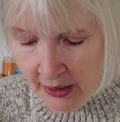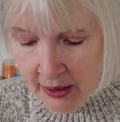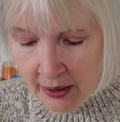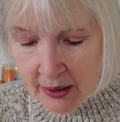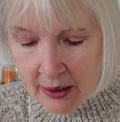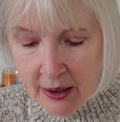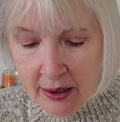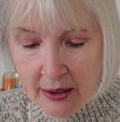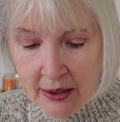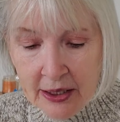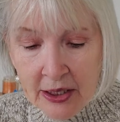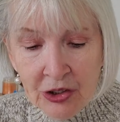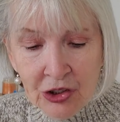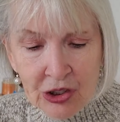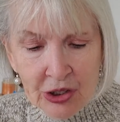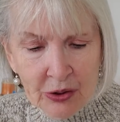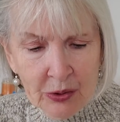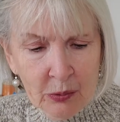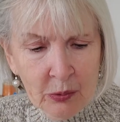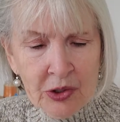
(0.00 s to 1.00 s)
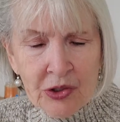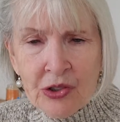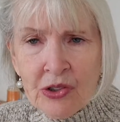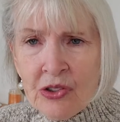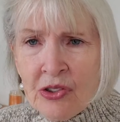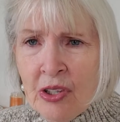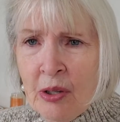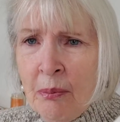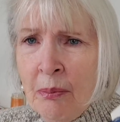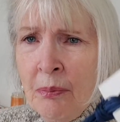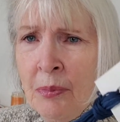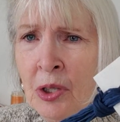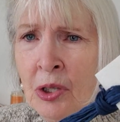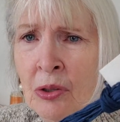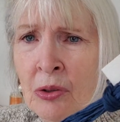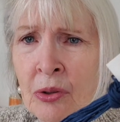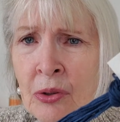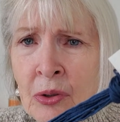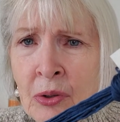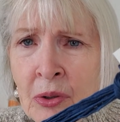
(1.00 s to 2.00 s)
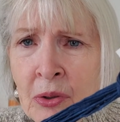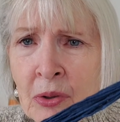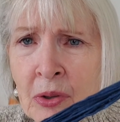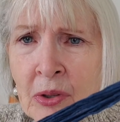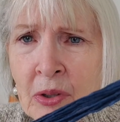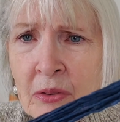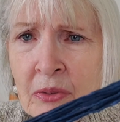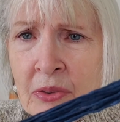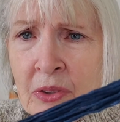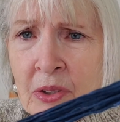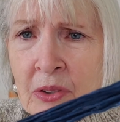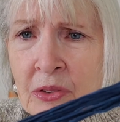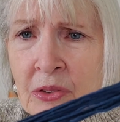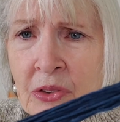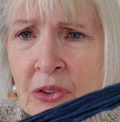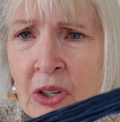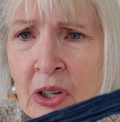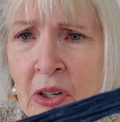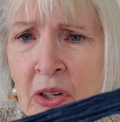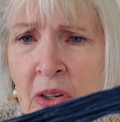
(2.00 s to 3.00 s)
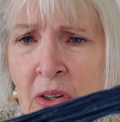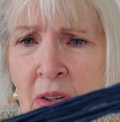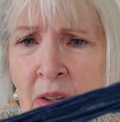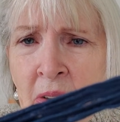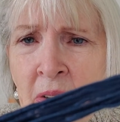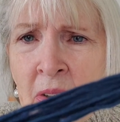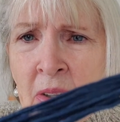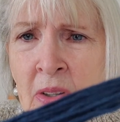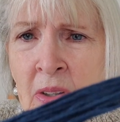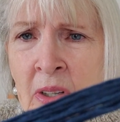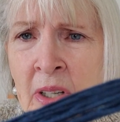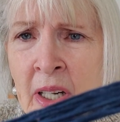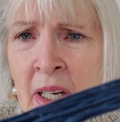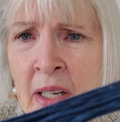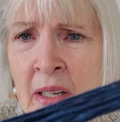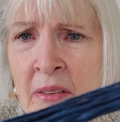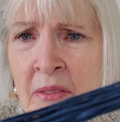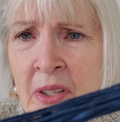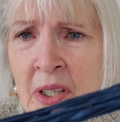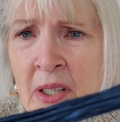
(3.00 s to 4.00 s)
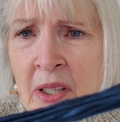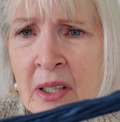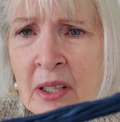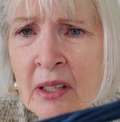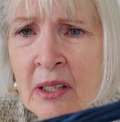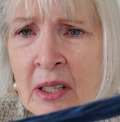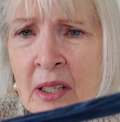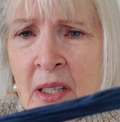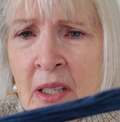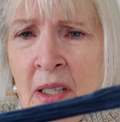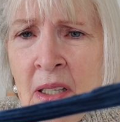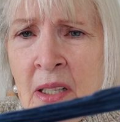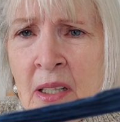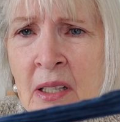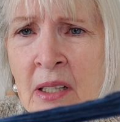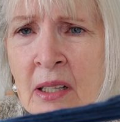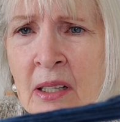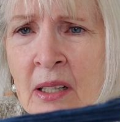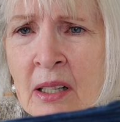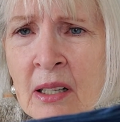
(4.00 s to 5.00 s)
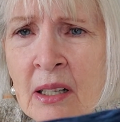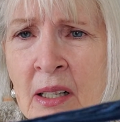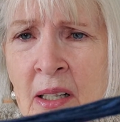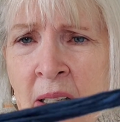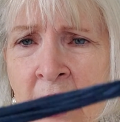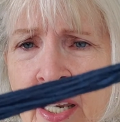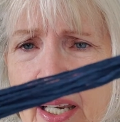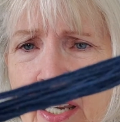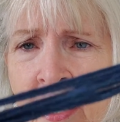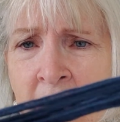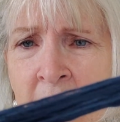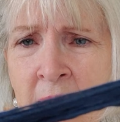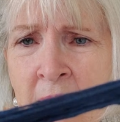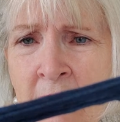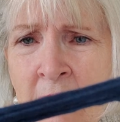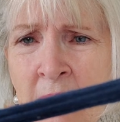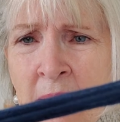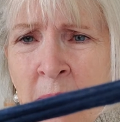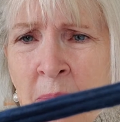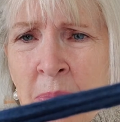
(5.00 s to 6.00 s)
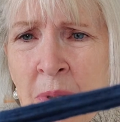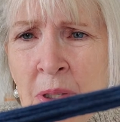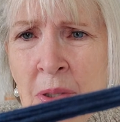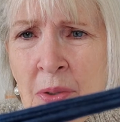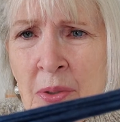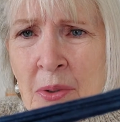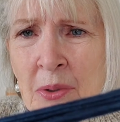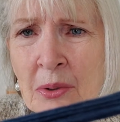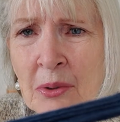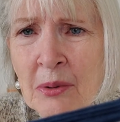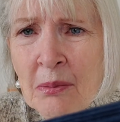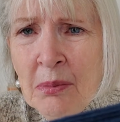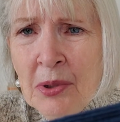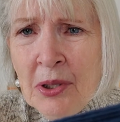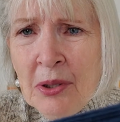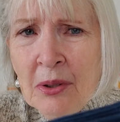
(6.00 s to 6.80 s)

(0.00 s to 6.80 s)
Collegiate, which is a beautiful dark navy and blue.